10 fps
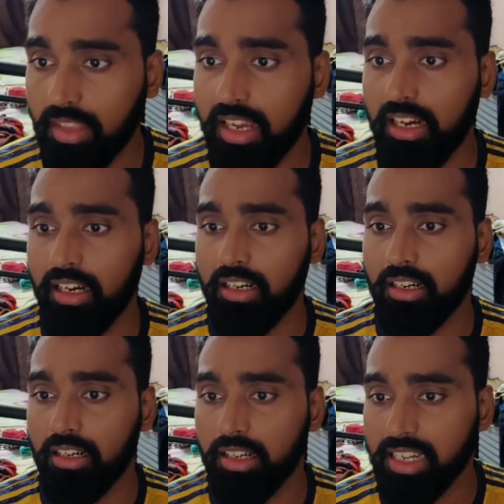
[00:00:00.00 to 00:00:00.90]

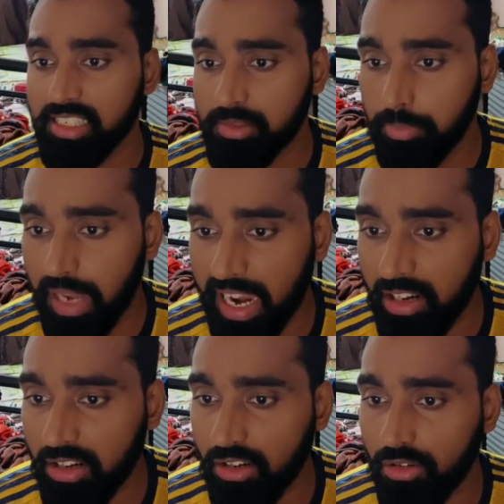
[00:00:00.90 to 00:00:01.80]
uh, has
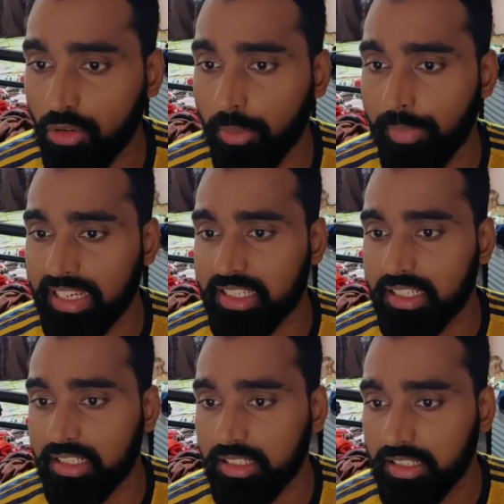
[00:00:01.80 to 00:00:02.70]
planned to a meet
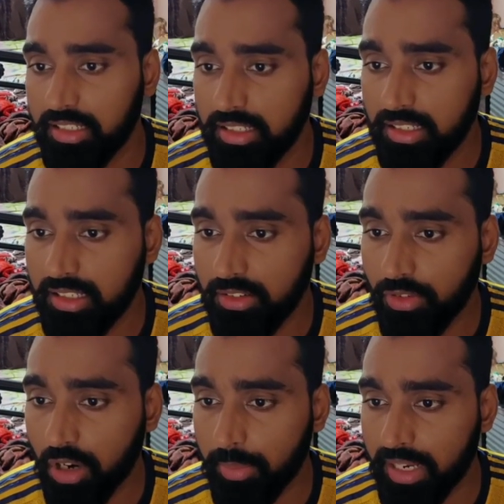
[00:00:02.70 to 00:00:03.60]

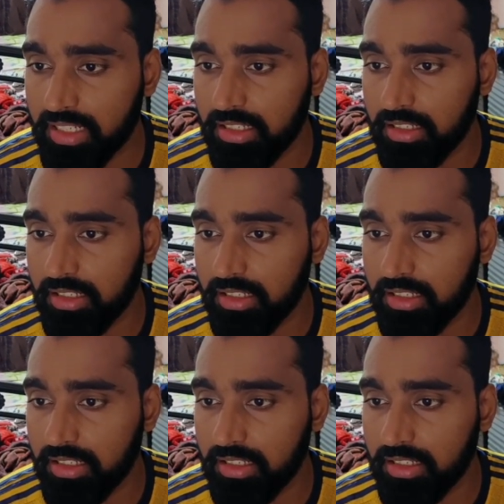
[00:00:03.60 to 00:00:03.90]
for a meet.